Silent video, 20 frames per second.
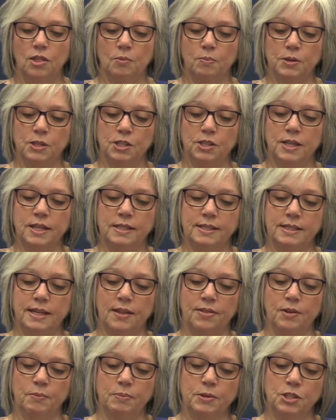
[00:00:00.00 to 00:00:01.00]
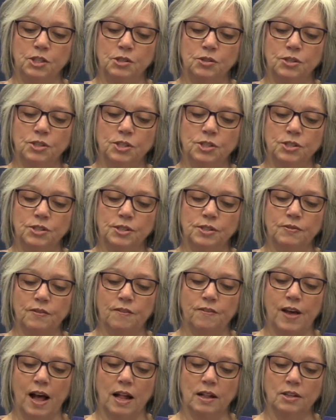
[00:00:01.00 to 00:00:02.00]
He said the producers
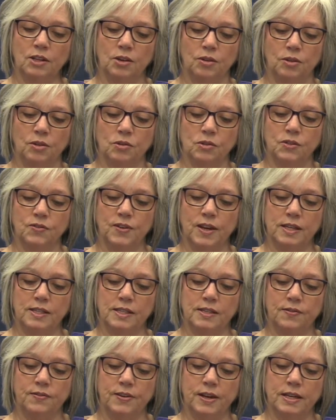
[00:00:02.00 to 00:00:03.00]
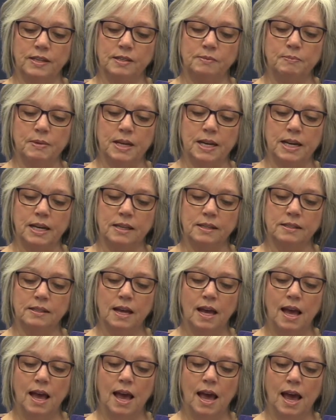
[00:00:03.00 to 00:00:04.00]
valued those face-to-face meetings
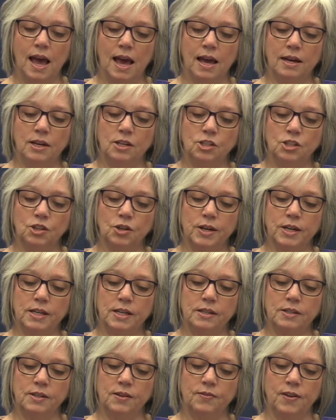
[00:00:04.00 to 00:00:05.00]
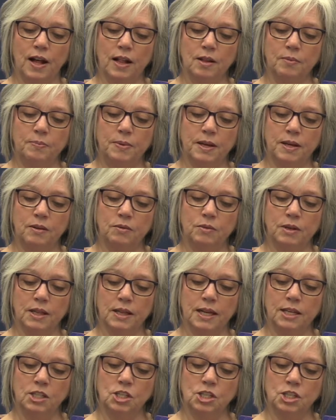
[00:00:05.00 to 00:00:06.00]
and enjoyed developing
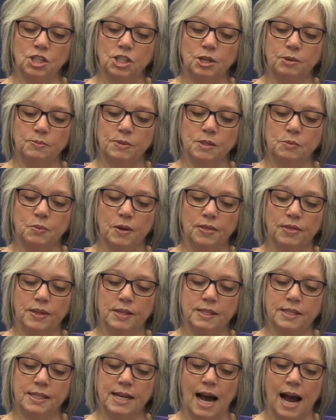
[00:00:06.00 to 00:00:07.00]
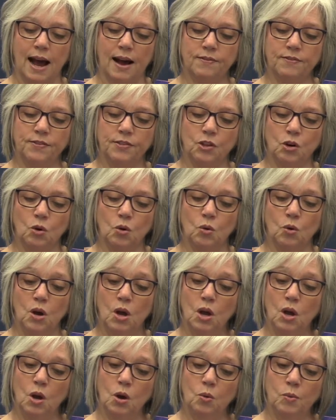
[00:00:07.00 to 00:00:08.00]
relationships with the staff, though
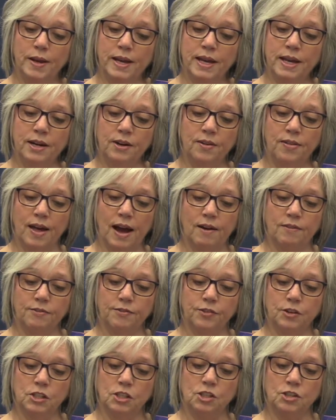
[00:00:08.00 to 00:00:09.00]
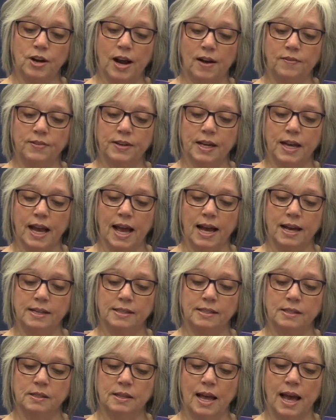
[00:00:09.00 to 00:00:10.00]
we hear that foot traffic
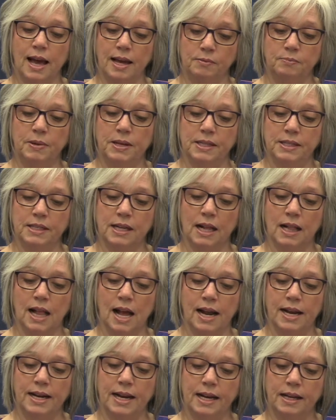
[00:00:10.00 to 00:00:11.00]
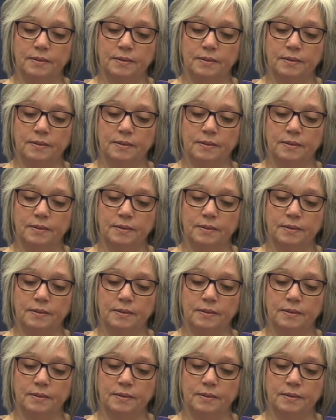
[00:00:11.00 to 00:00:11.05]
had been declining.